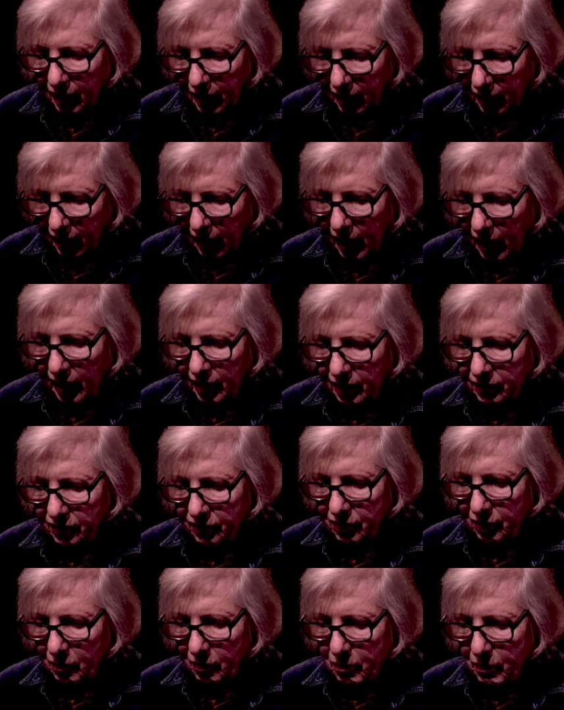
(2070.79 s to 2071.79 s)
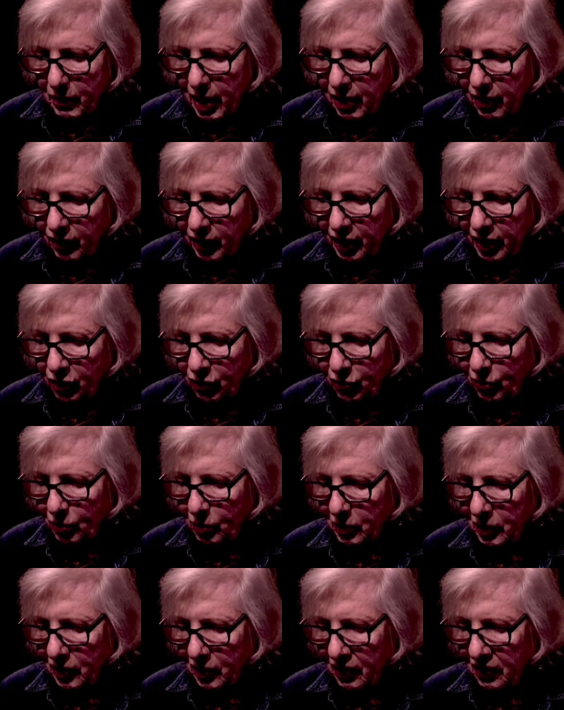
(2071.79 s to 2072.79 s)
at Mary through
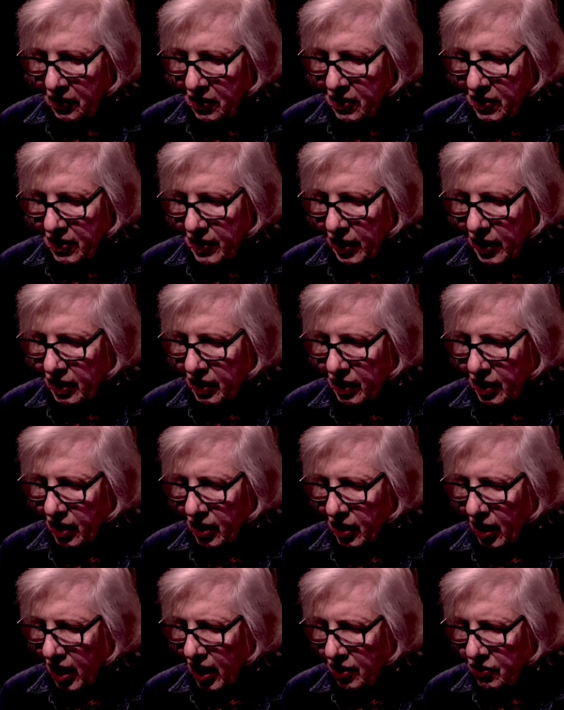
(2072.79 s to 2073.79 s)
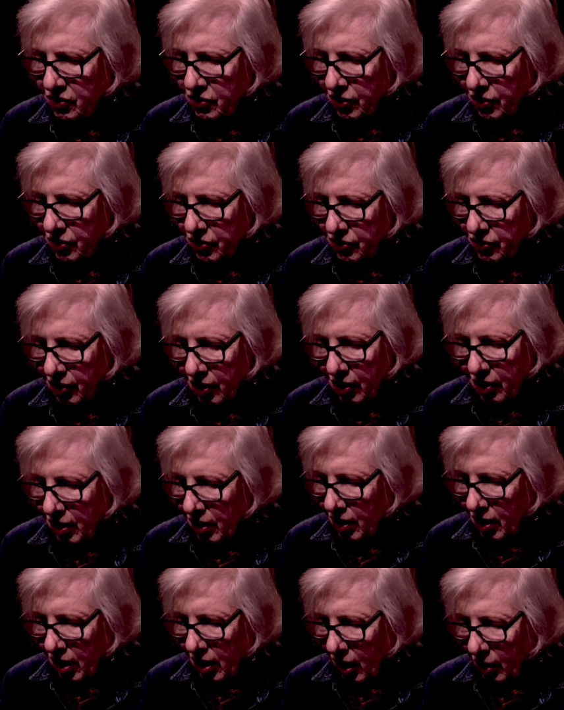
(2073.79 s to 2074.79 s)
her thick glasses.
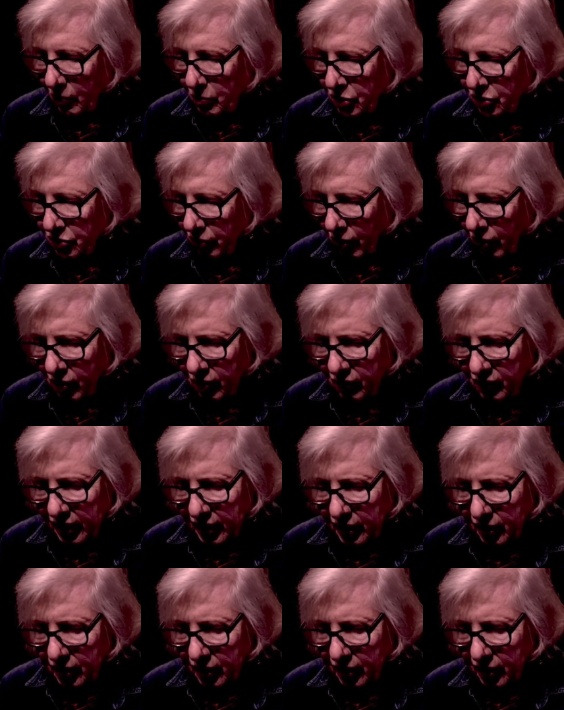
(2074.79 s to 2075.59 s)
"I'm sorry."